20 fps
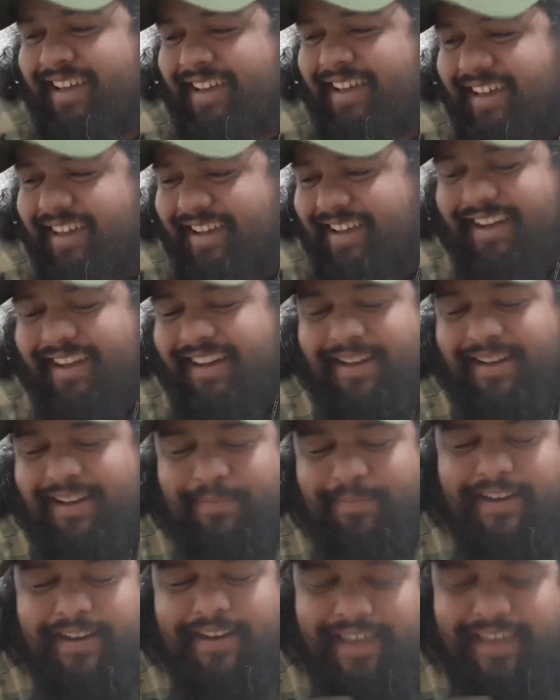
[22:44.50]

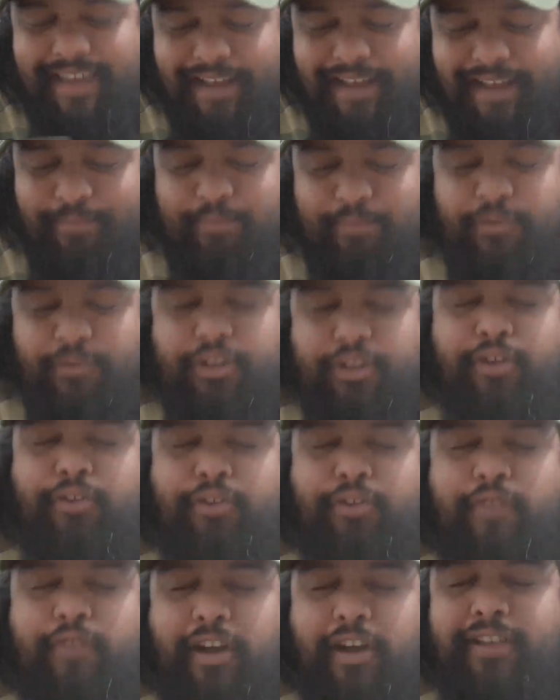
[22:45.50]
But again, you're
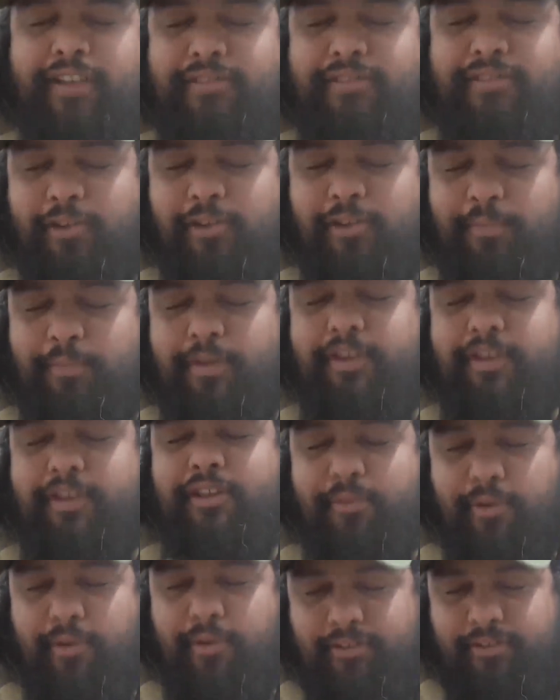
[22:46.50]
fucking stupid.
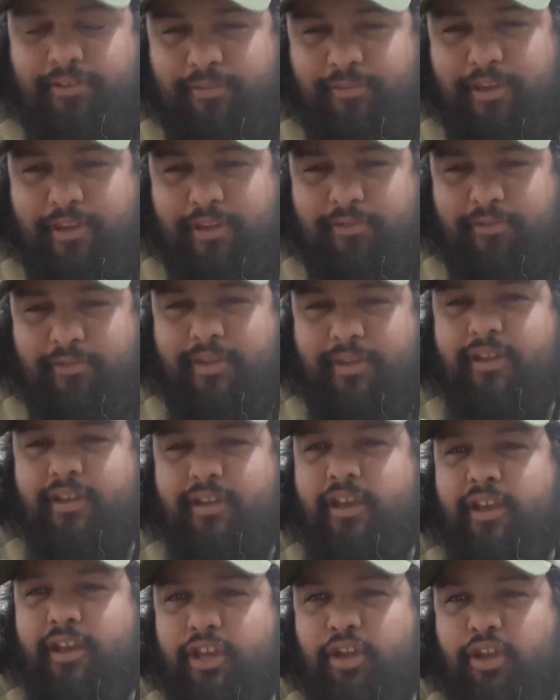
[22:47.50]
You are subhuman.
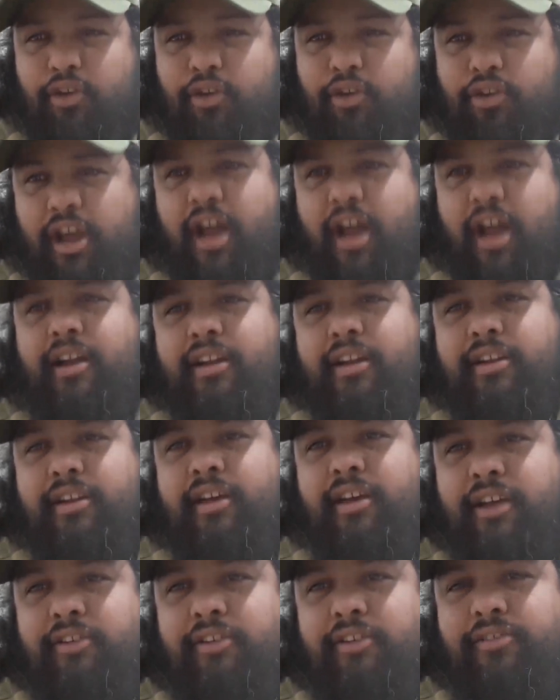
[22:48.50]
You're not gonna
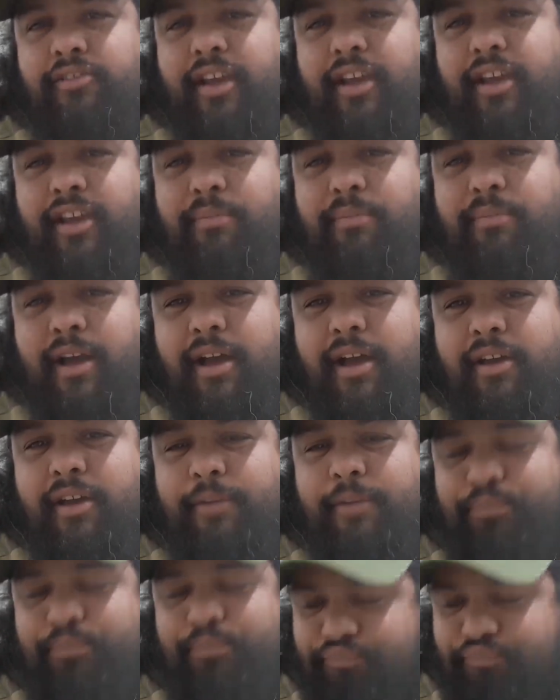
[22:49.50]
understand about
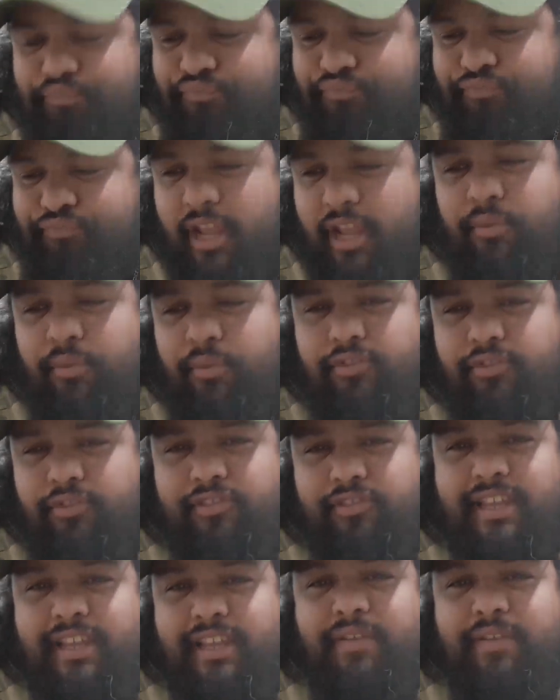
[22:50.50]
it, and we'll
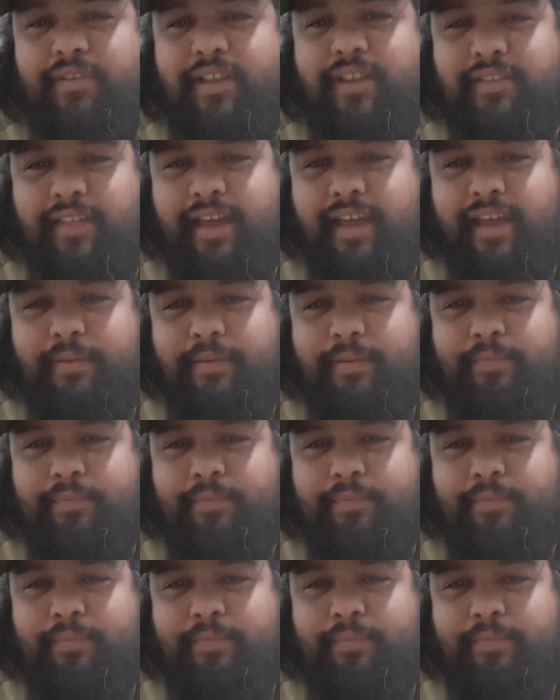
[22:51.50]
just leave it at that.